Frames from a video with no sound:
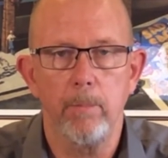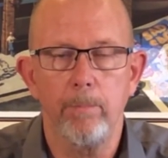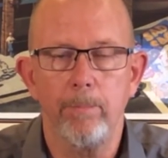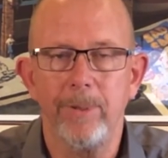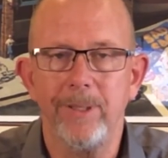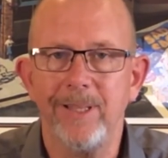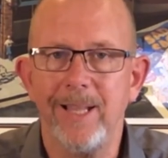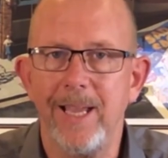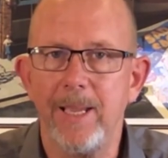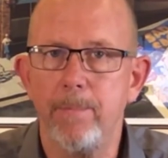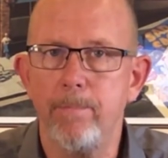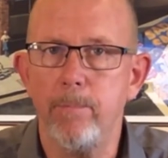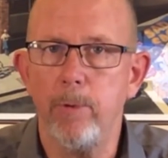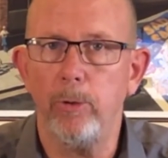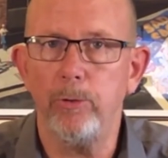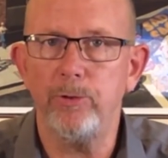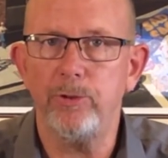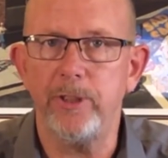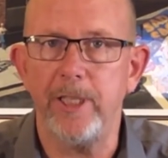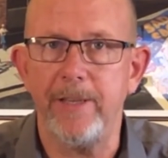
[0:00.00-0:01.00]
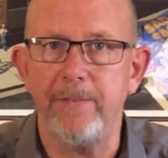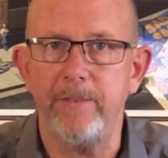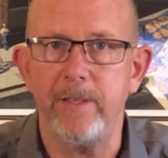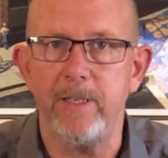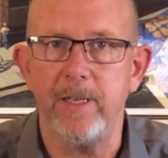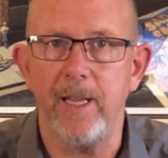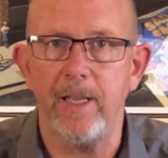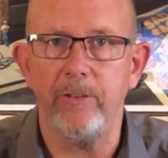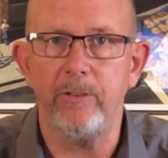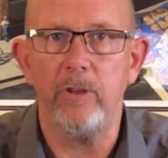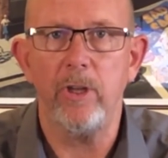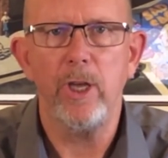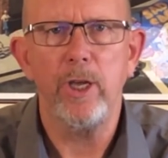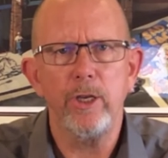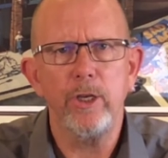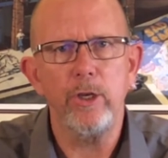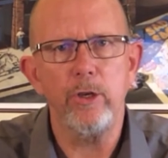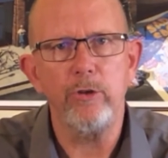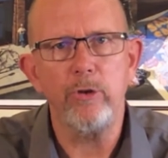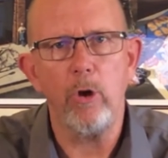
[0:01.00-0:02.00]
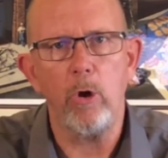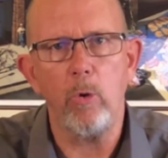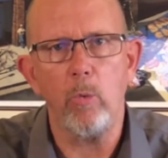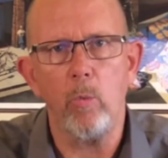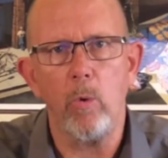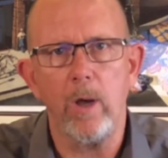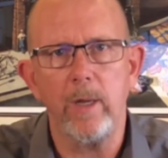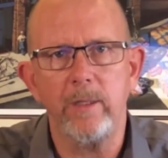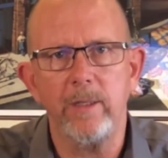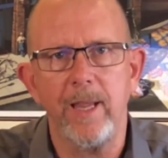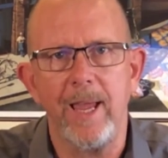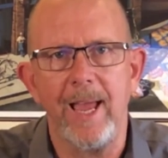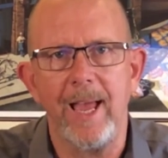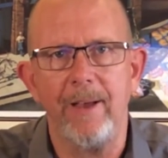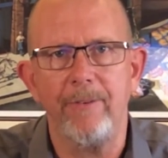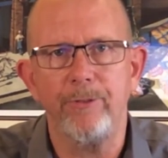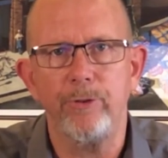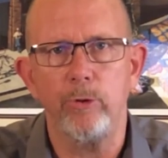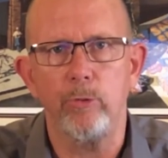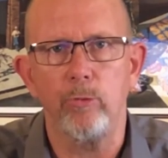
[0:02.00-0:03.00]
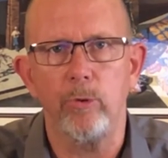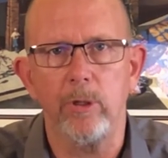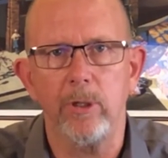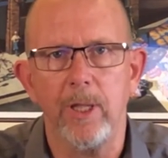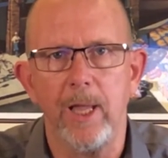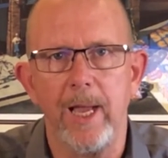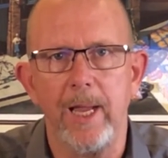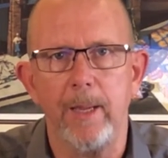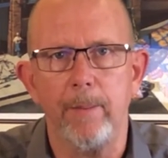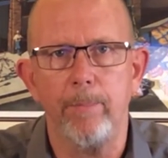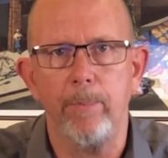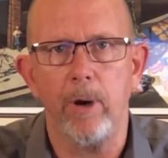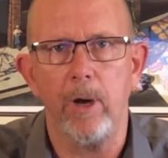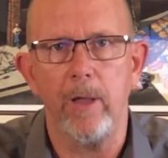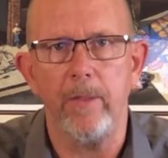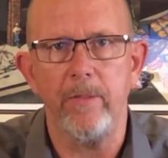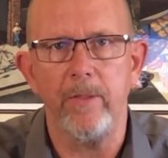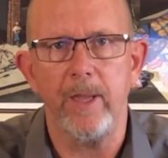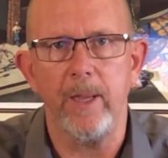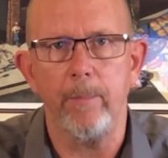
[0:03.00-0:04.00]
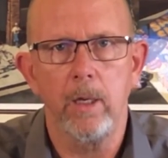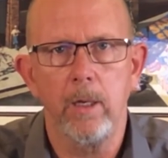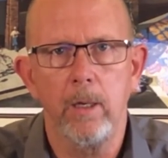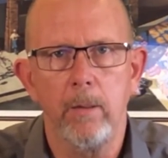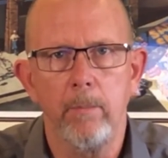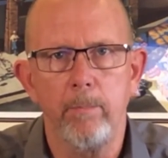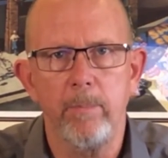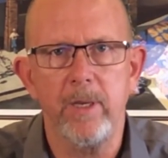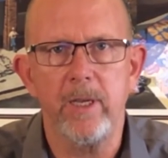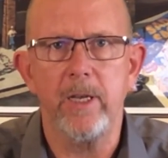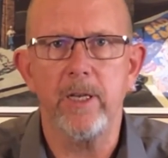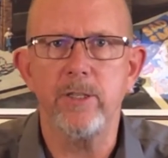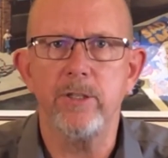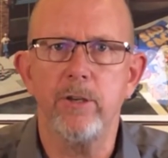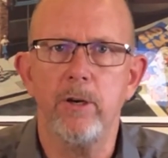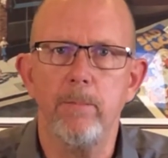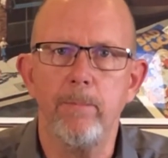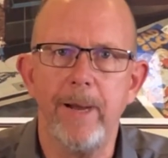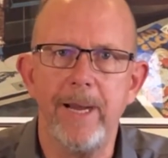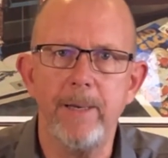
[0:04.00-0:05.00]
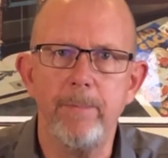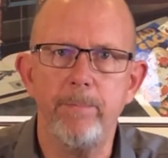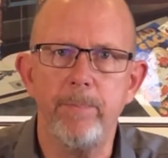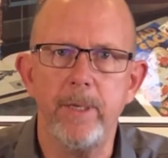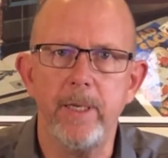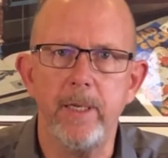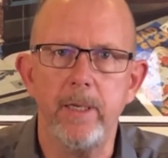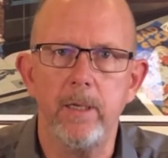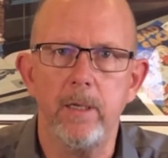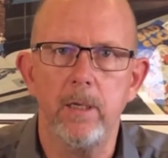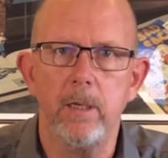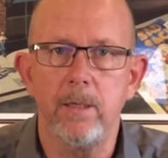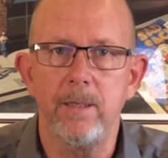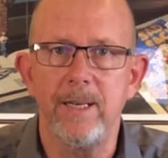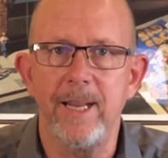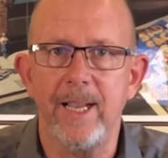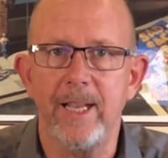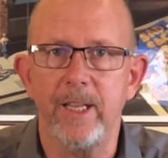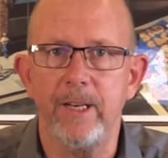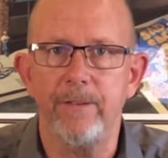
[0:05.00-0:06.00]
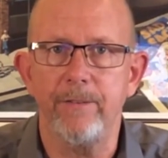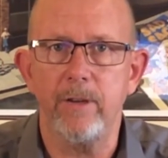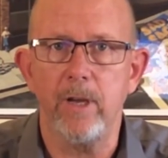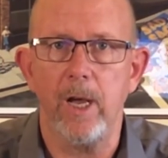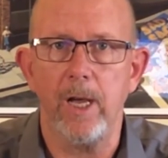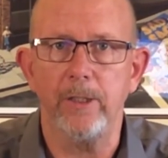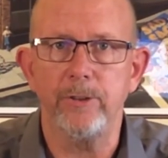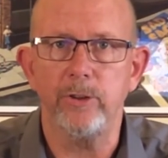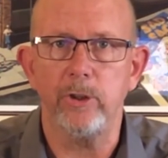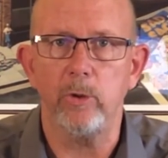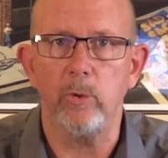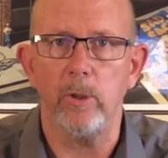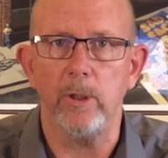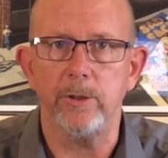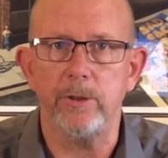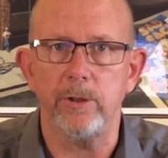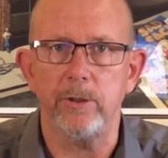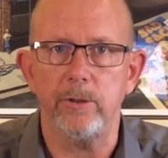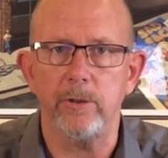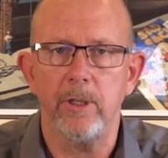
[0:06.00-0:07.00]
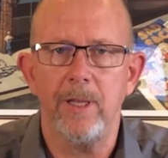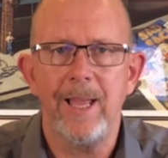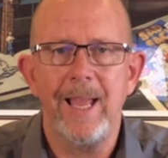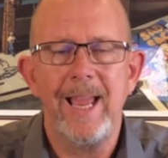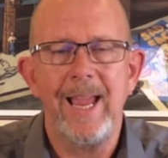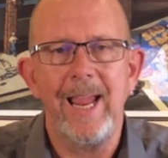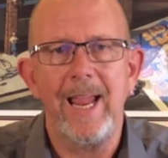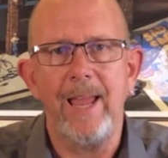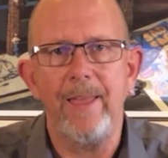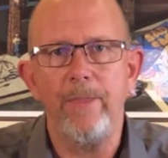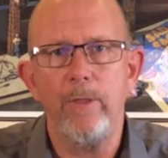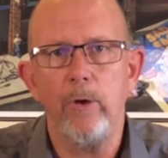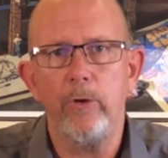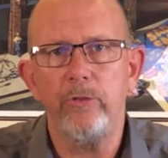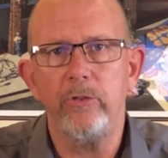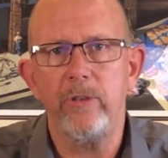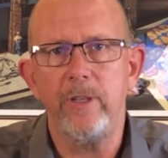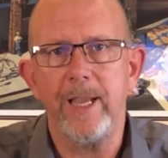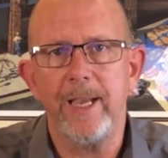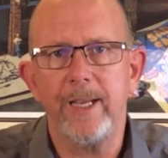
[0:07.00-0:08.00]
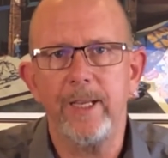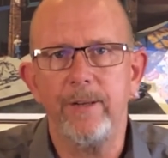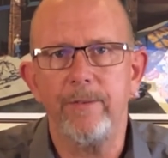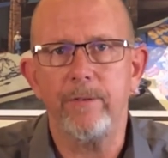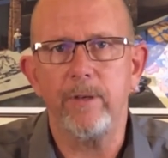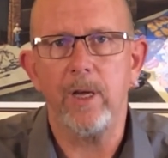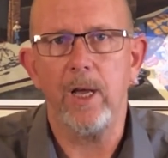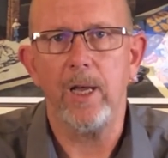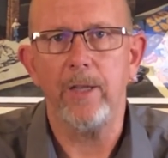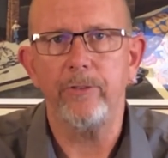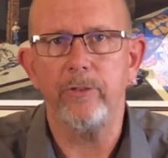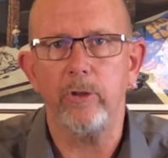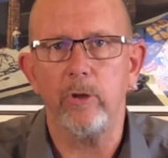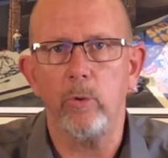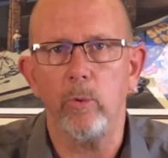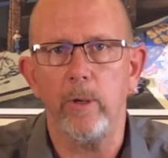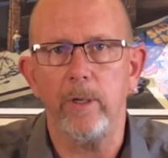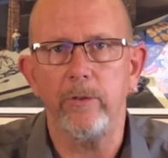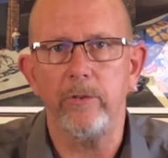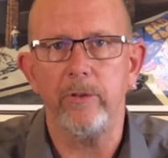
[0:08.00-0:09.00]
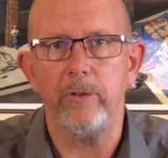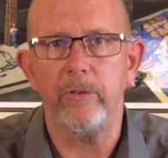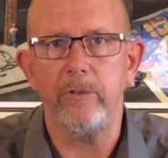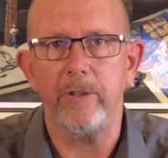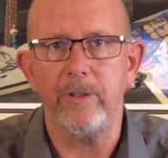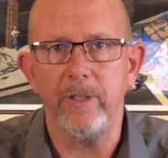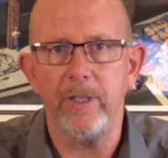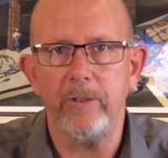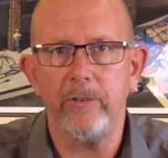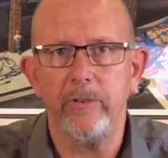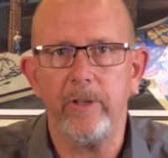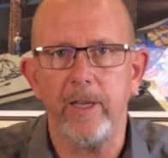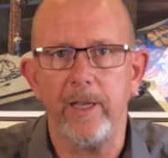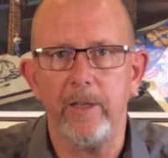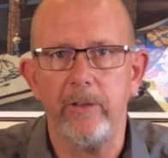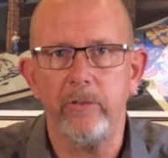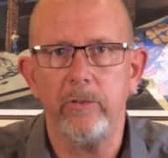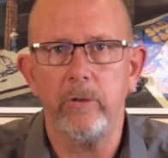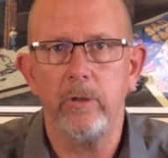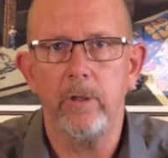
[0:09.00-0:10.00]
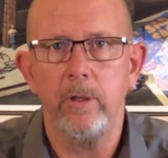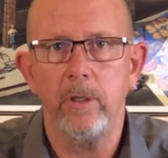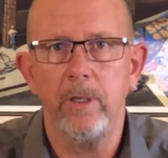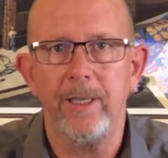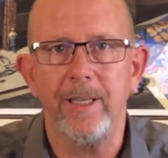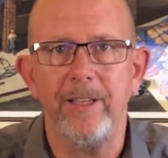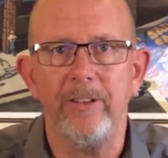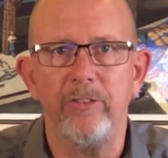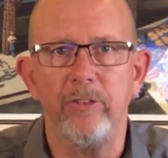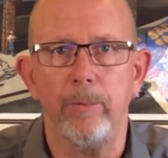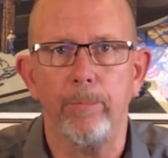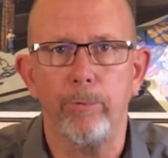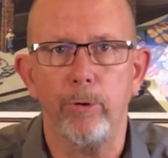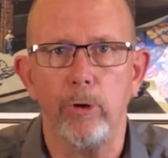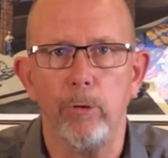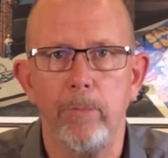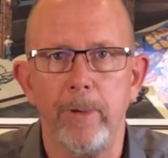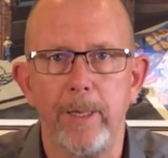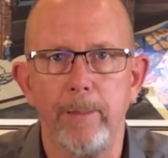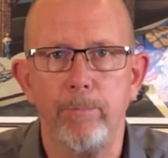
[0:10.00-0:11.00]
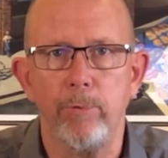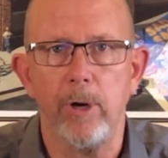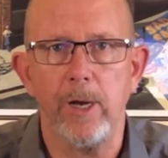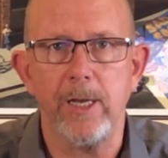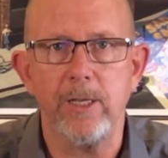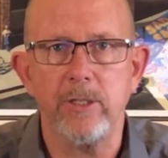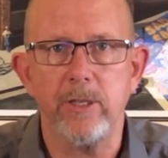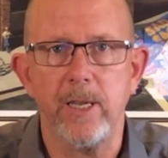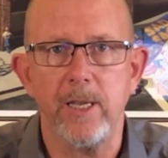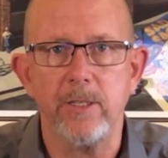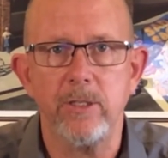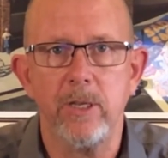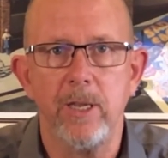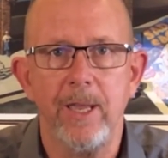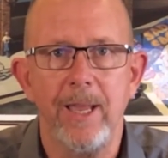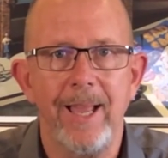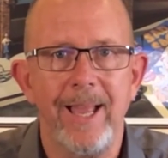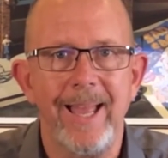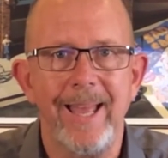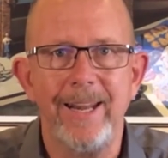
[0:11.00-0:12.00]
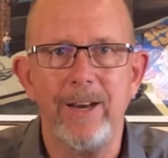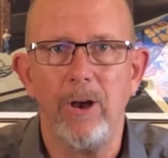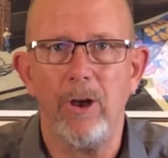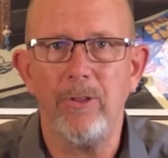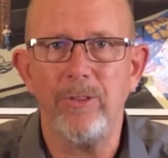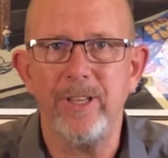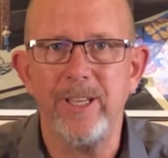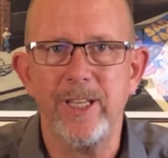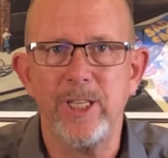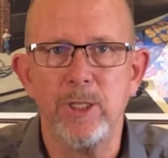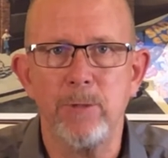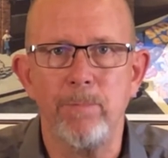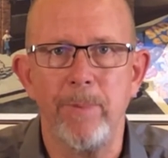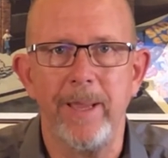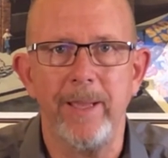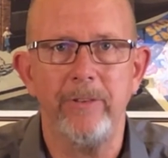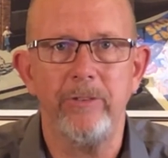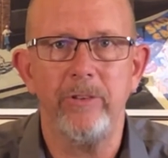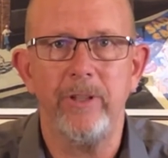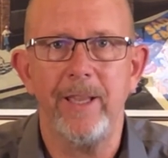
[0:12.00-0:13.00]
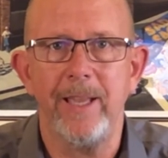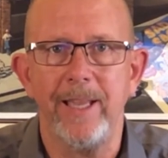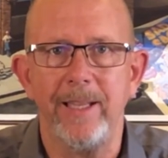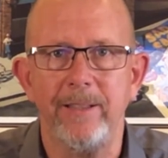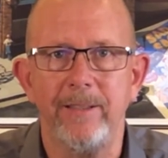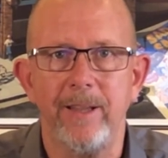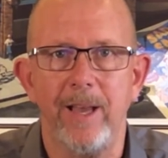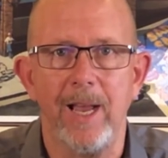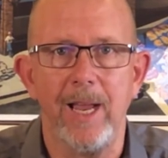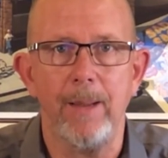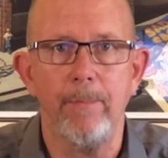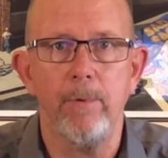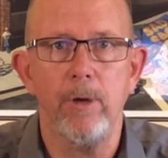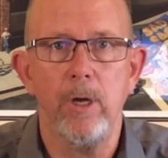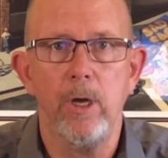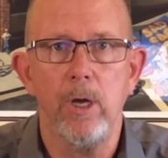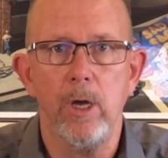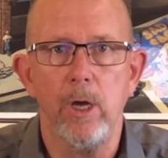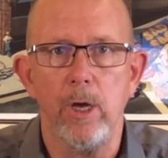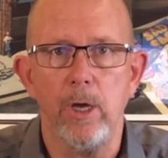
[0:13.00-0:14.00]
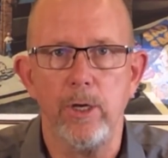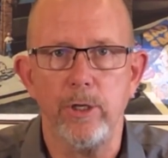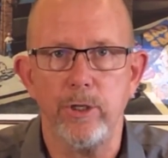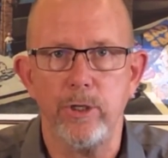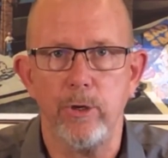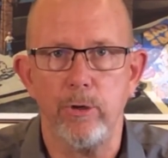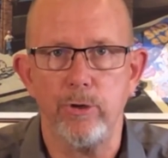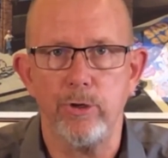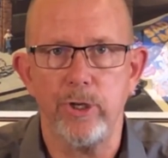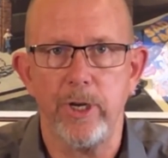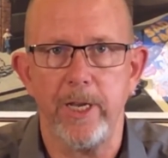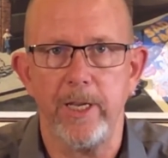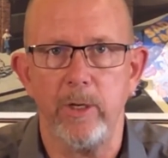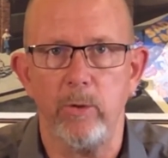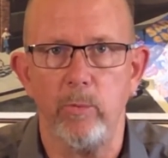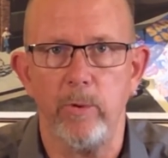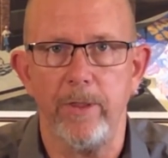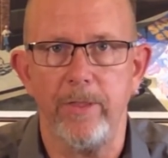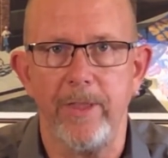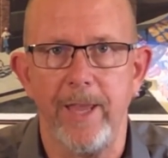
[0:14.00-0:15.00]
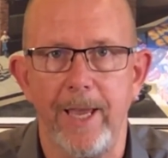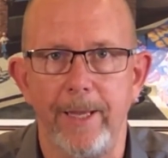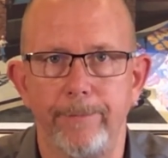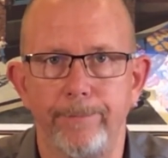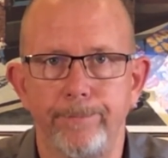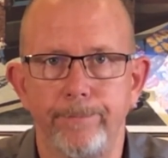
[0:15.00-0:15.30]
But like most safety nets, you don't want to have to rely upon them because there might be negative consequences. And those negative consequences in this case is the probate process and all the expense and time associated with that.